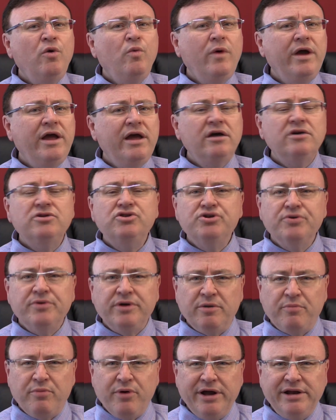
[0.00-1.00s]
where
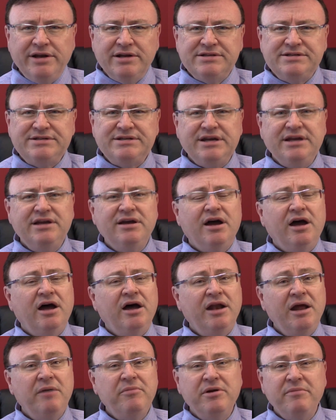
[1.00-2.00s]
during a pregnancy
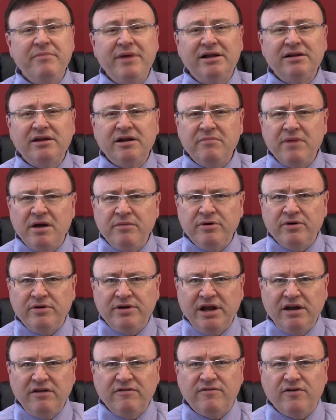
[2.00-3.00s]
an abnormality may be
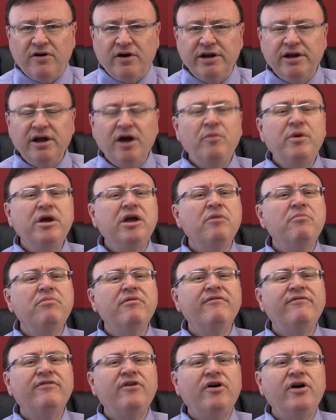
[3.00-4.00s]
identified and we can
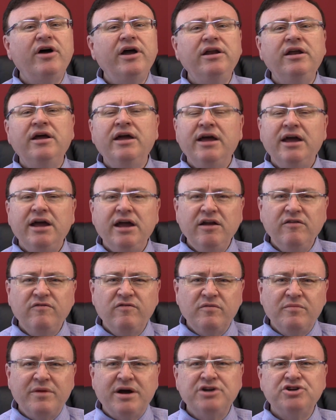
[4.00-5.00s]
provide
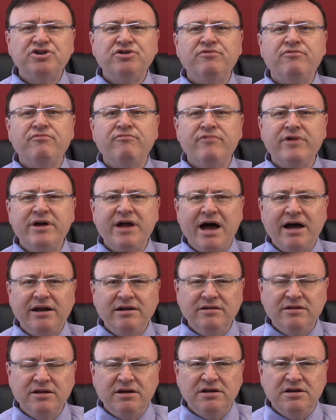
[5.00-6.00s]
information
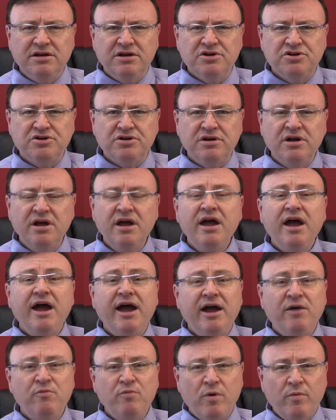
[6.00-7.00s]
regarding the condition
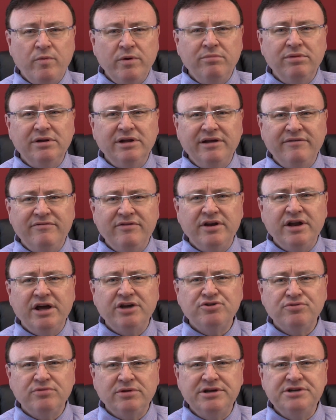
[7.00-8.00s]
and what we believe the
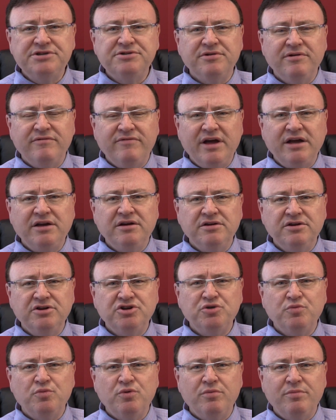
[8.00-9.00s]
natural history of that
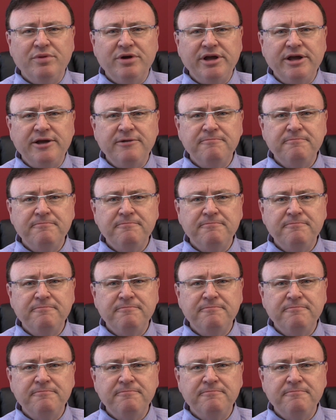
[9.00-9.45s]
condition will be.